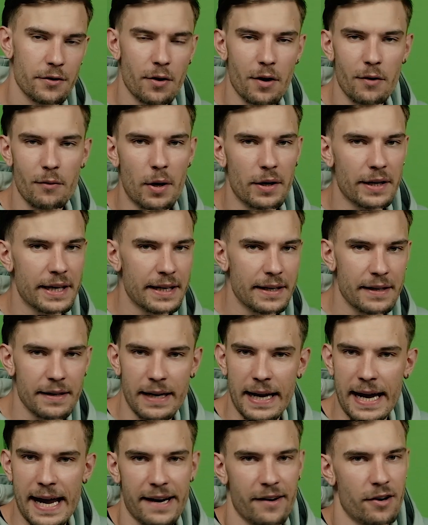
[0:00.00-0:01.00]
you don't work in
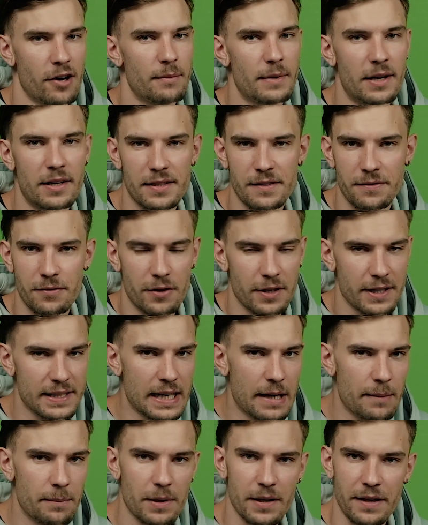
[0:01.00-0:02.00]
e-commerce, for
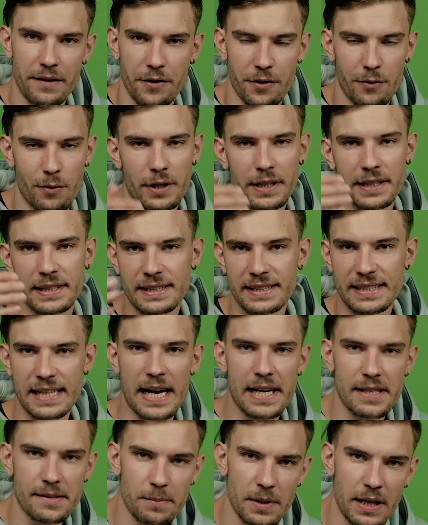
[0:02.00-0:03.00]
example, if you work in
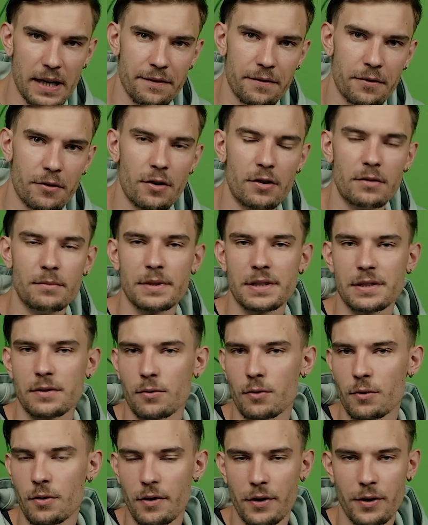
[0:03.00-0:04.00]
SaaS platforms
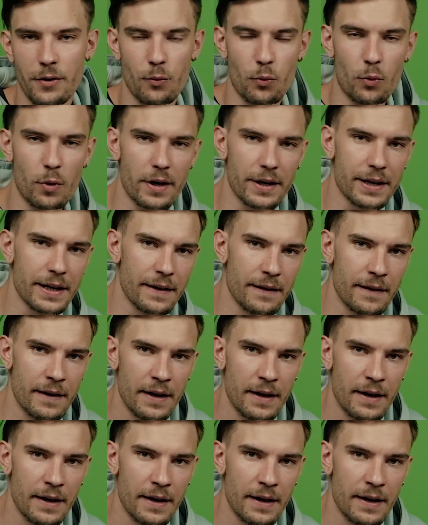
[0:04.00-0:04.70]
or you work